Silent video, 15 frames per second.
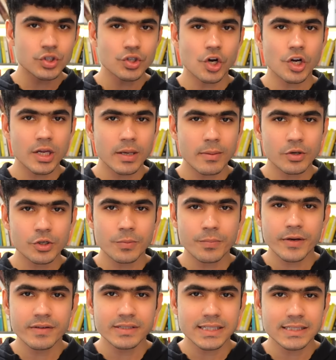talking about the
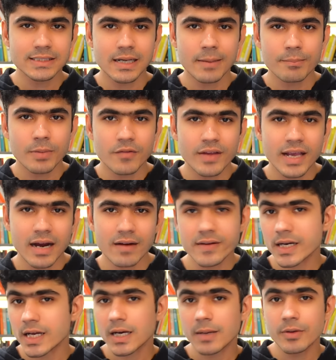previous example, we have
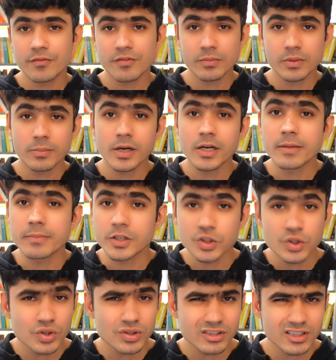data coming from the multiple
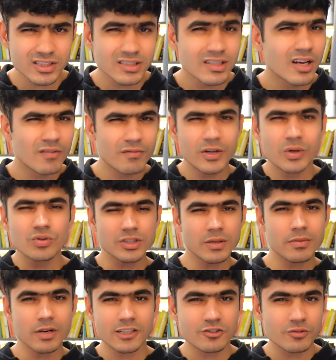sources, we do some
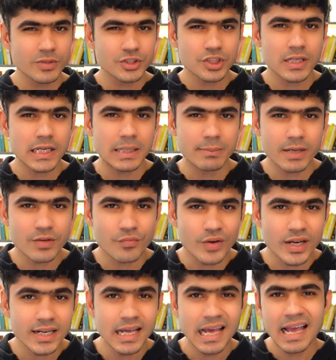transformation in
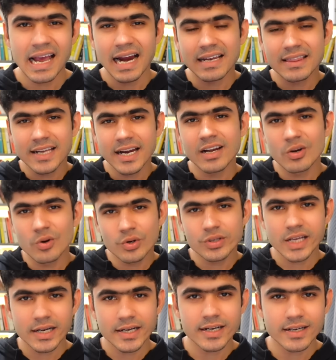between and then load
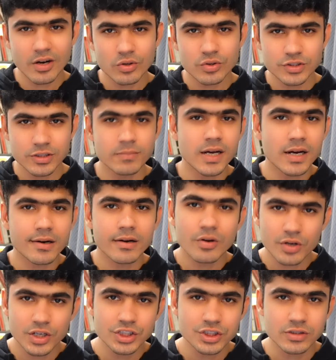that data onto some target
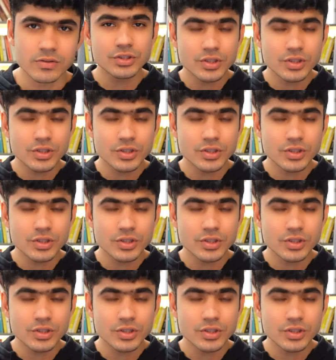location. So